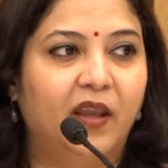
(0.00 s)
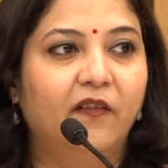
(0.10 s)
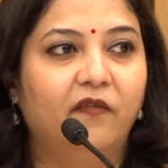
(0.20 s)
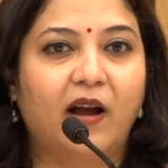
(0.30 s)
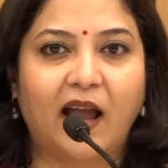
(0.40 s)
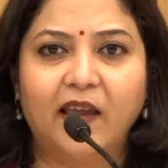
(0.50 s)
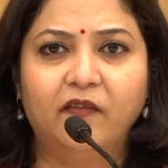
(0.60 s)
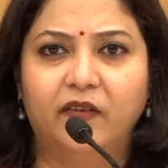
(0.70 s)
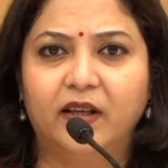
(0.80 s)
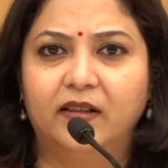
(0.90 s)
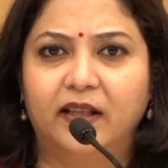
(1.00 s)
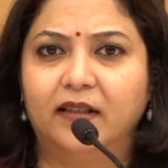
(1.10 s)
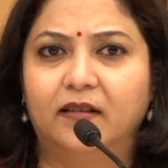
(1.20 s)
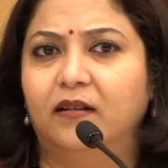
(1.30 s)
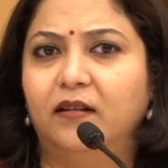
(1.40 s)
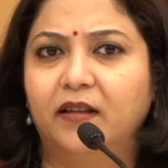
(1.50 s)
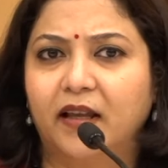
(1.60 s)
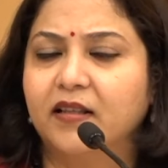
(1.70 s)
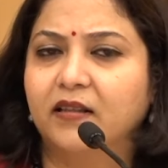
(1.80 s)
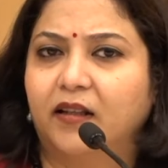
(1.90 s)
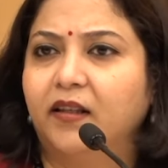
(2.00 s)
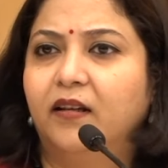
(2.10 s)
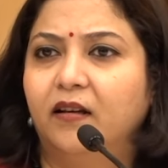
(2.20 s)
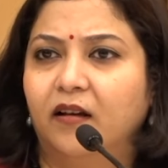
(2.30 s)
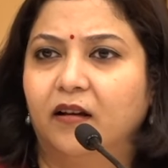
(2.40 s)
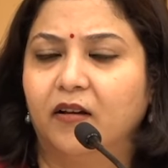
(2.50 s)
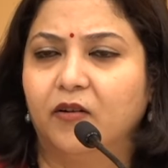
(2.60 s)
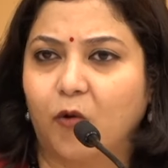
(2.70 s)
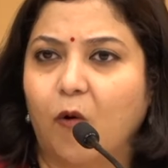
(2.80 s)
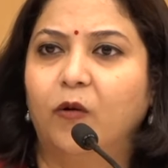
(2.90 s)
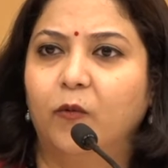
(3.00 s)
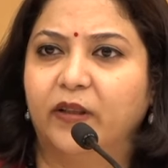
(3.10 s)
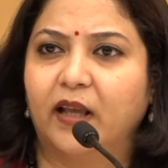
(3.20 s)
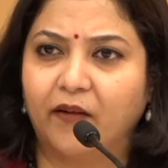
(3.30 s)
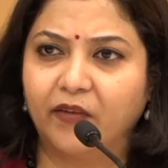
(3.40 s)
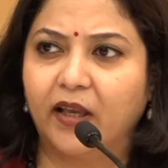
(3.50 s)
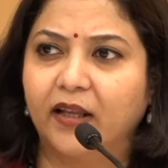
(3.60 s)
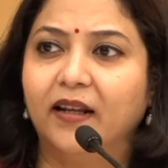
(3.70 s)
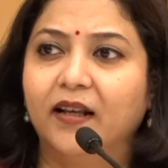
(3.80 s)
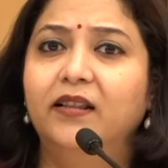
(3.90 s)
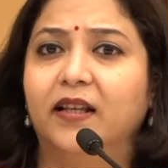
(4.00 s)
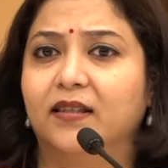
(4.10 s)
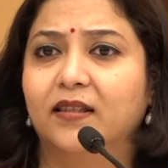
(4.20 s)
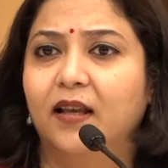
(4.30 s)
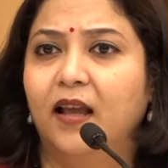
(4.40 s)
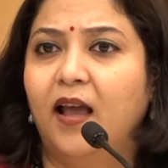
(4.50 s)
If I feel that there is nothing wrong with having an illness,